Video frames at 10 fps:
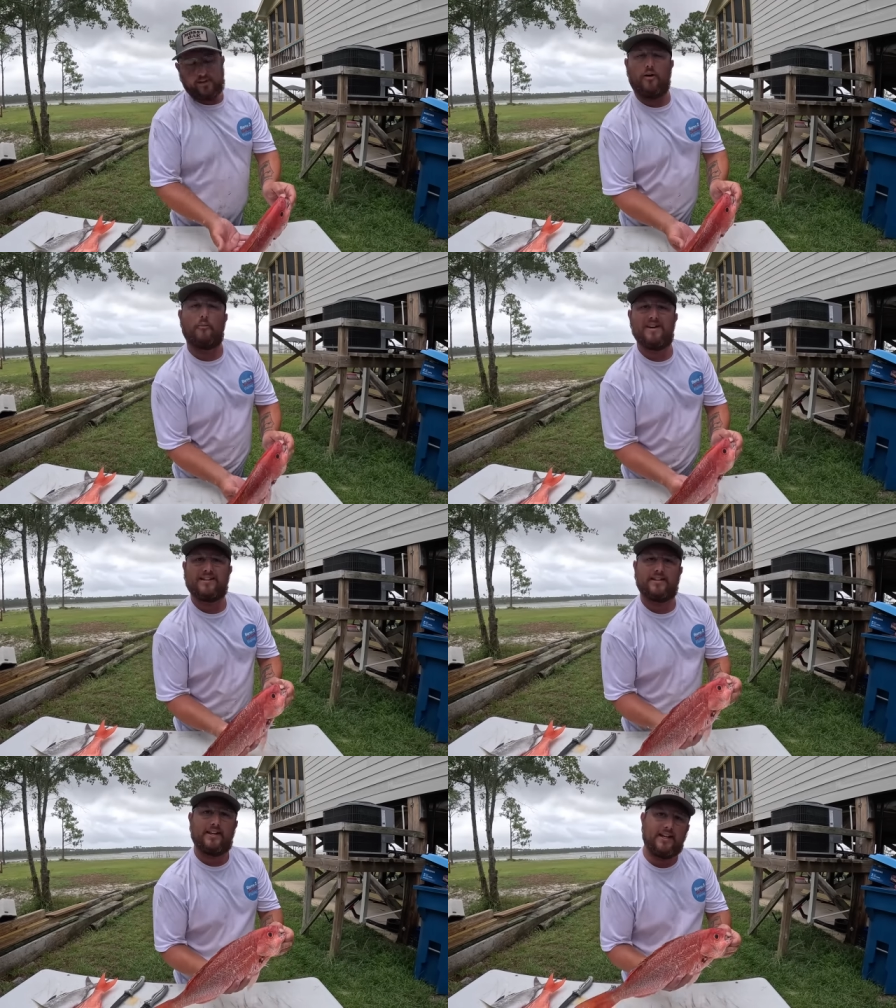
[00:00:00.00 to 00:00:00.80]
don't
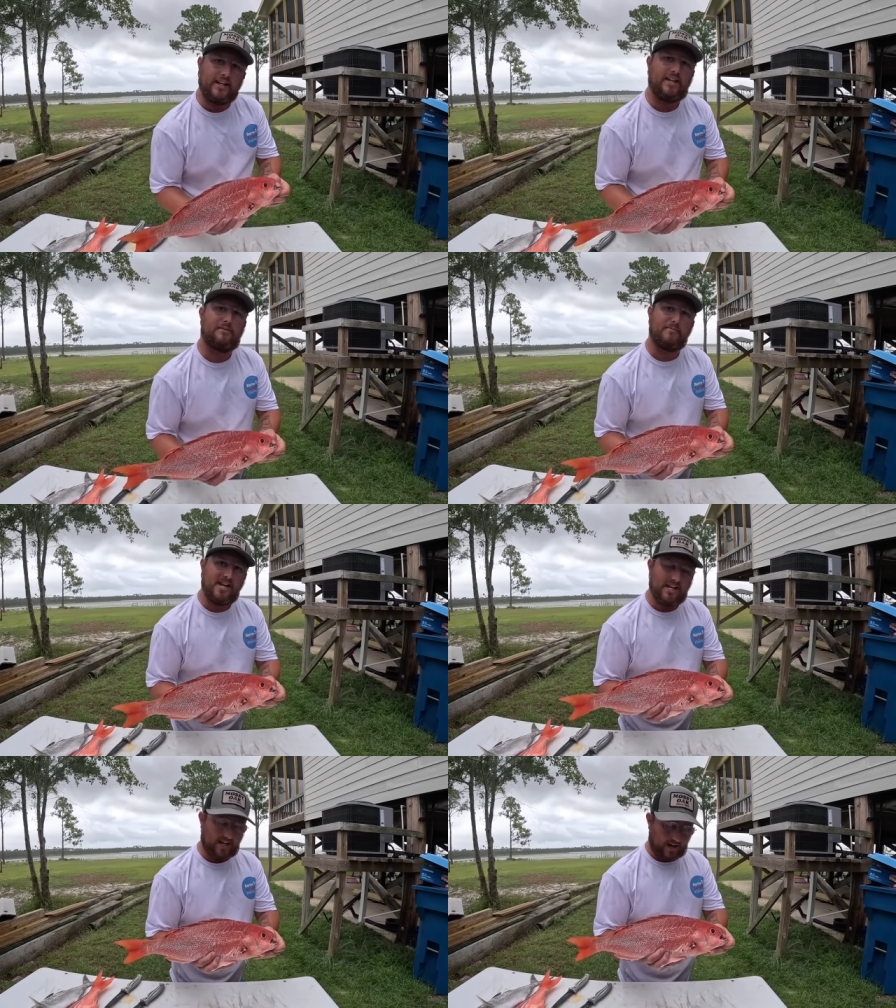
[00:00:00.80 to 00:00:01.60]
miss any
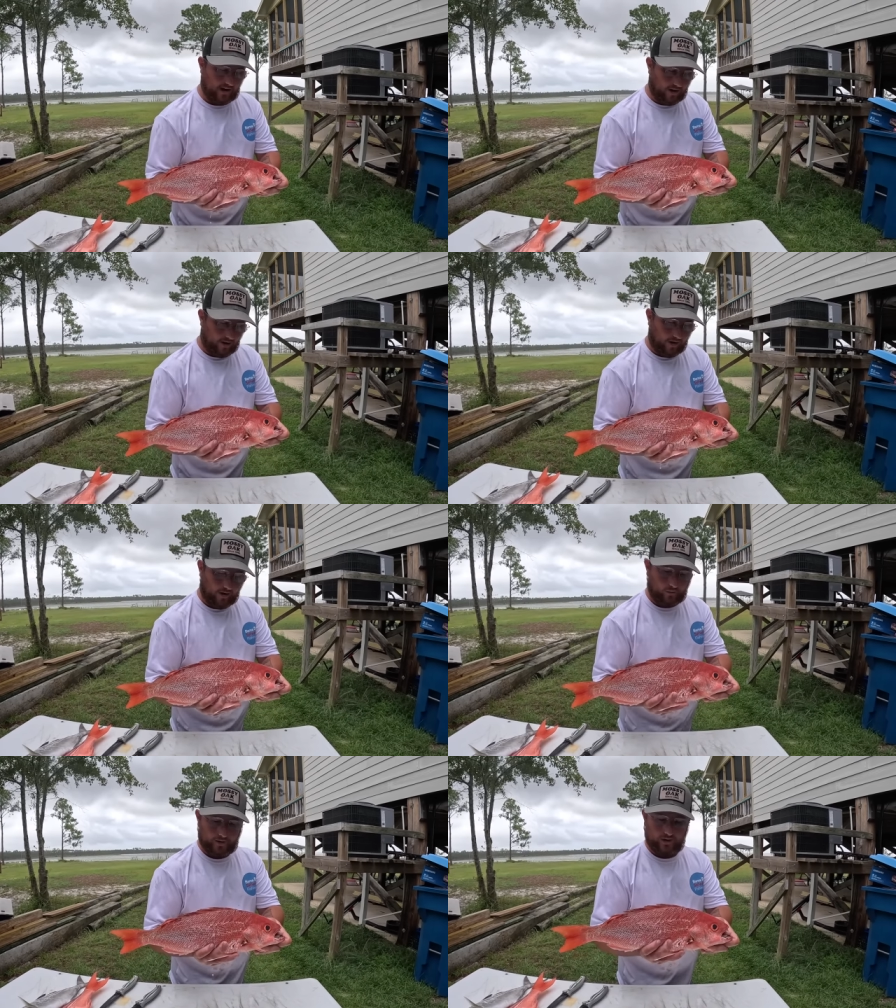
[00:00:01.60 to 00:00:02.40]
meat at
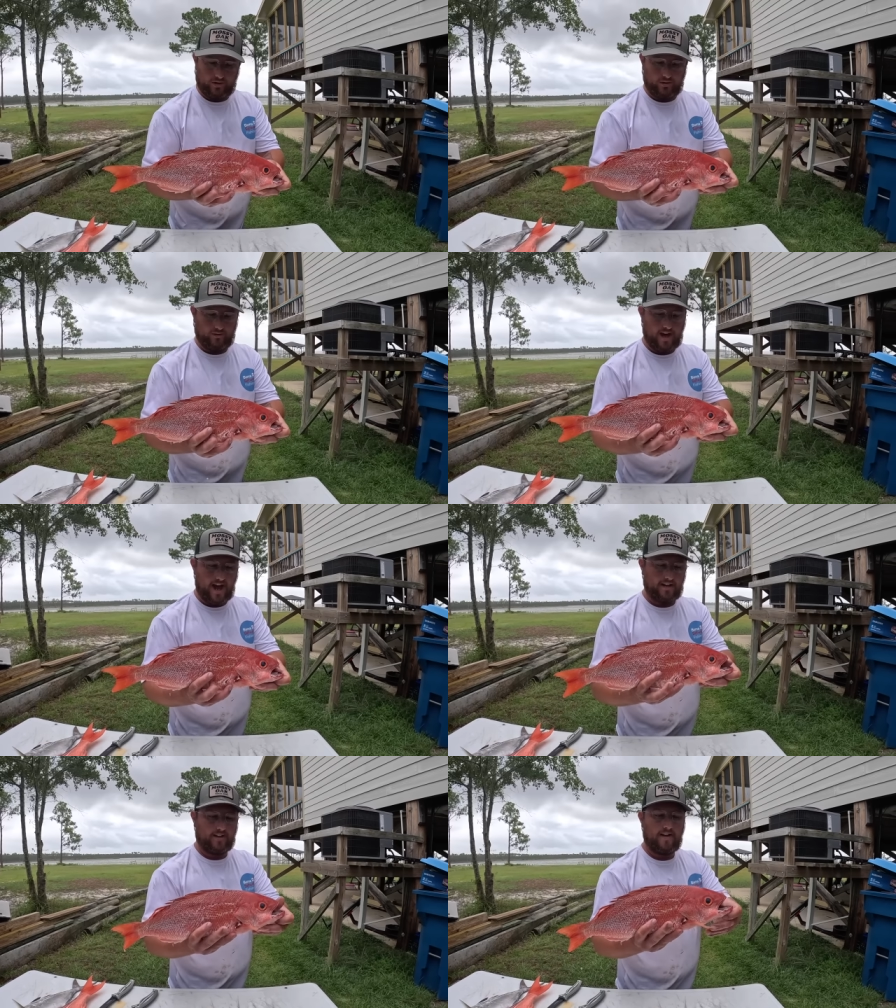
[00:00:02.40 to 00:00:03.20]
all when you do
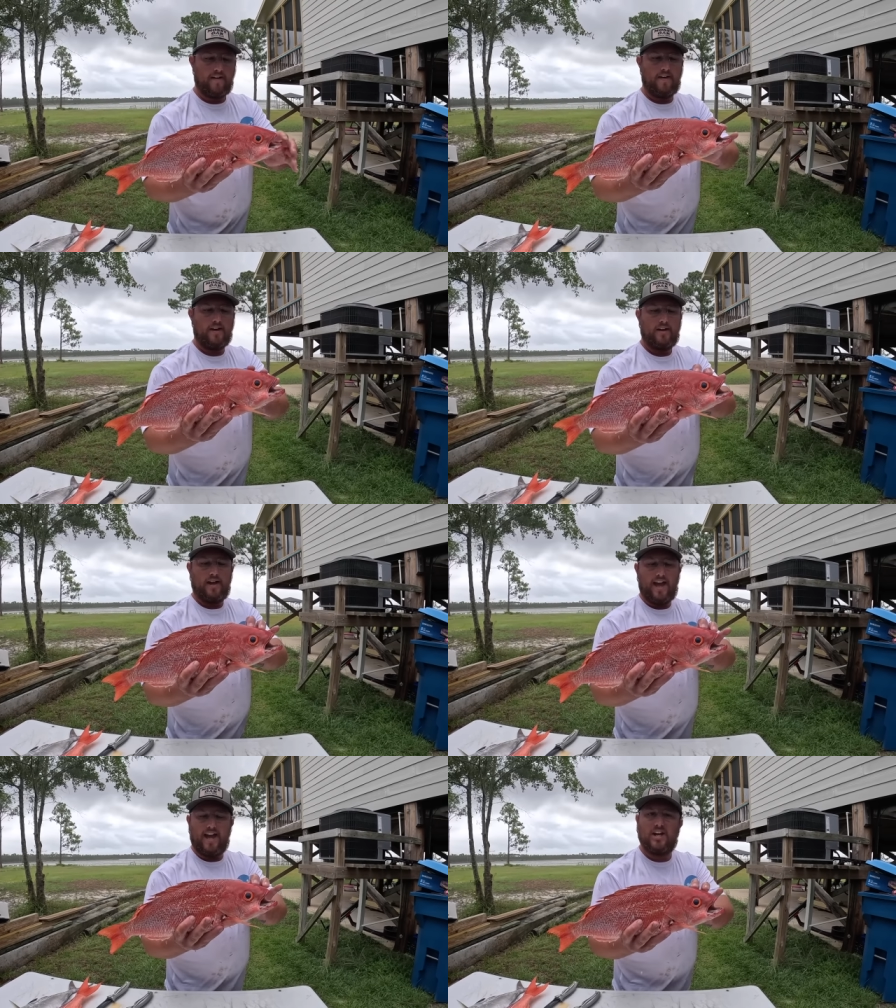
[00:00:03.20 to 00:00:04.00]
that
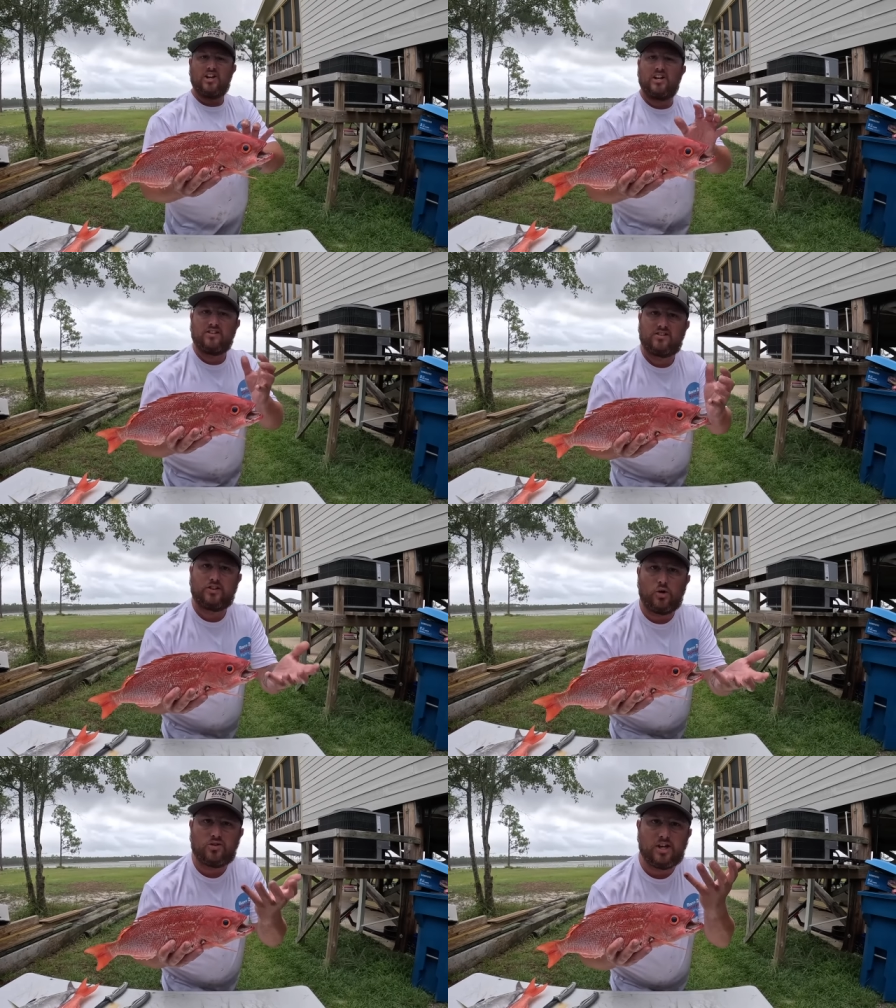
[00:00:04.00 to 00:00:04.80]
and it
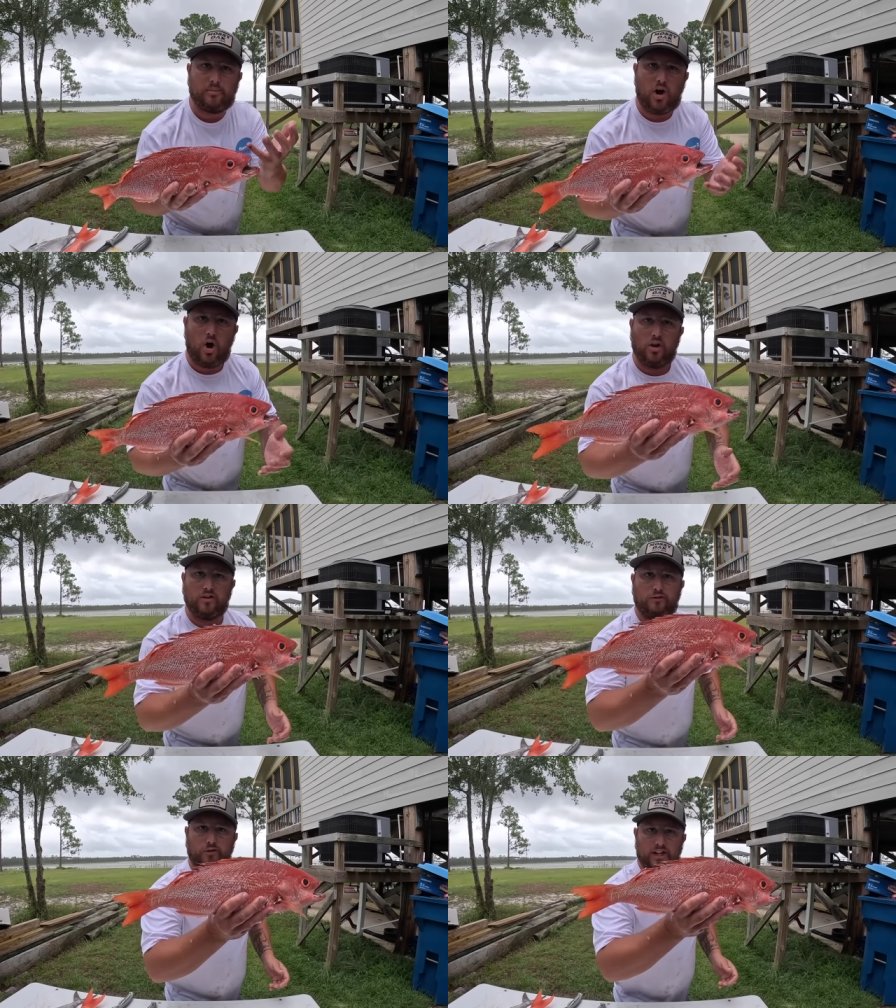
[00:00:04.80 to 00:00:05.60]
soaks up all
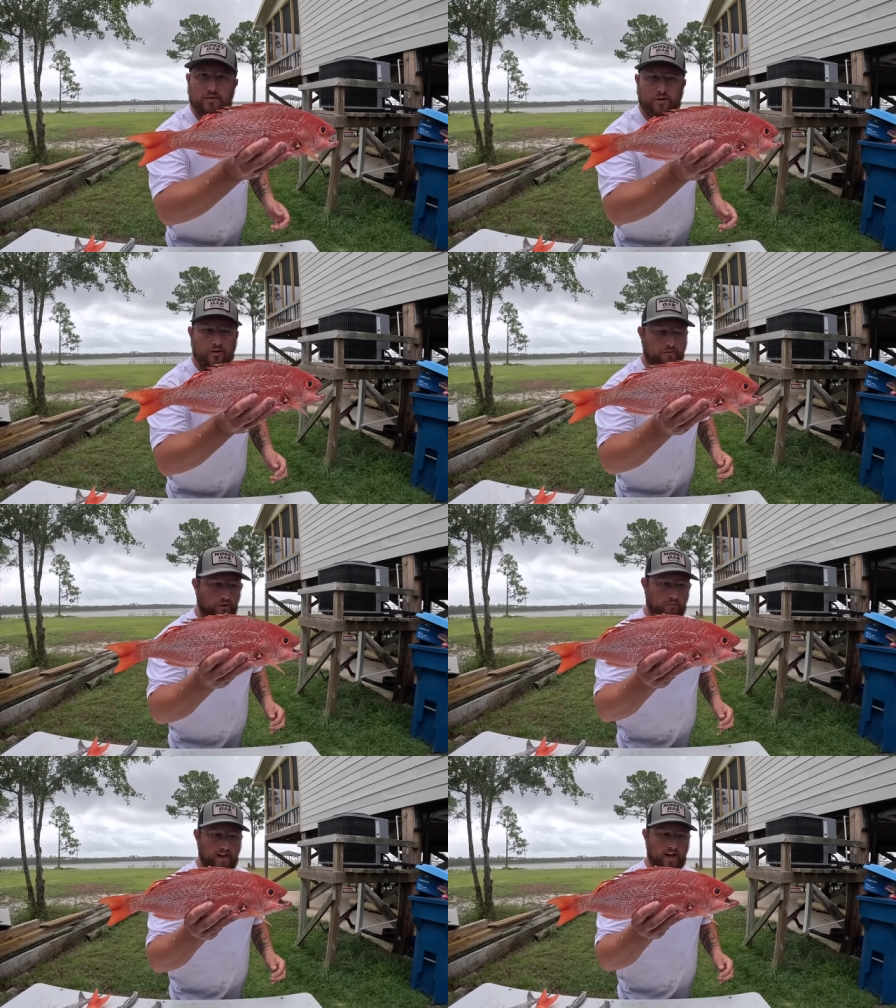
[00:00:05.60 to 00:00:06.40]
the flavor
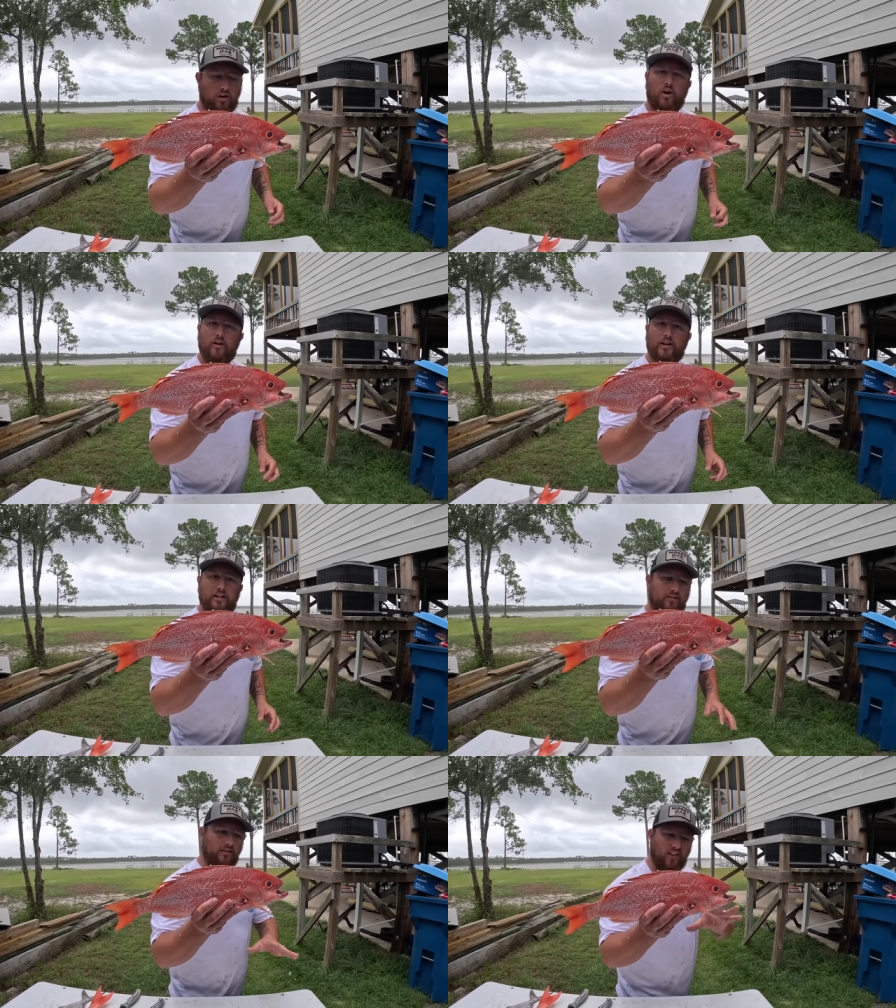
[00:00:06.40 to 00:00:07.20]
from that
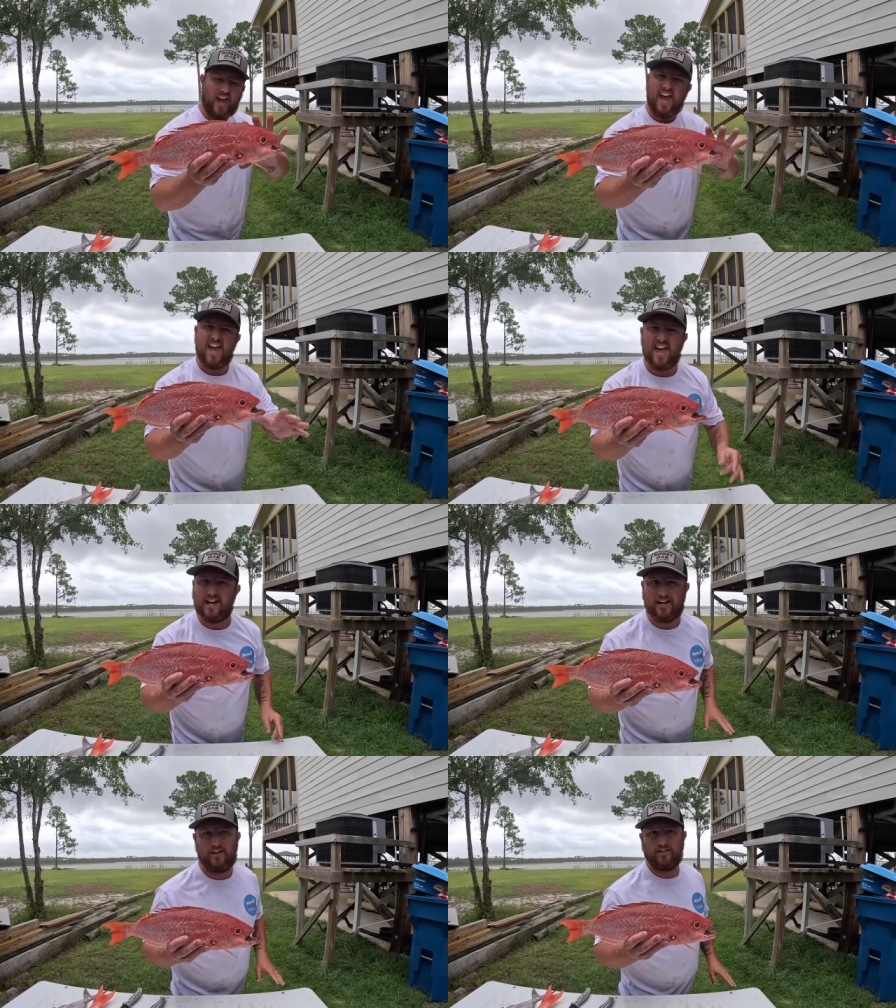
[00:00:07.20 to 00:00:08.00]
carcass and the
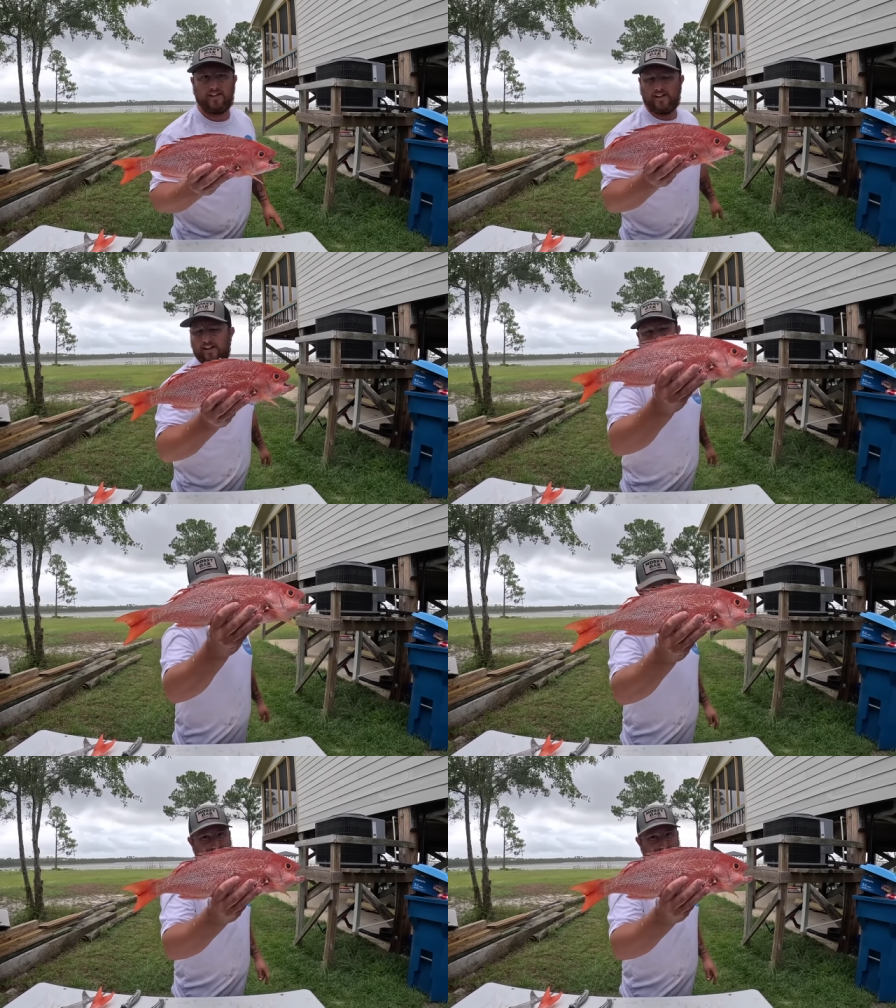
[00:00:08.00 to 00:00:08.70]
head and everything else. It's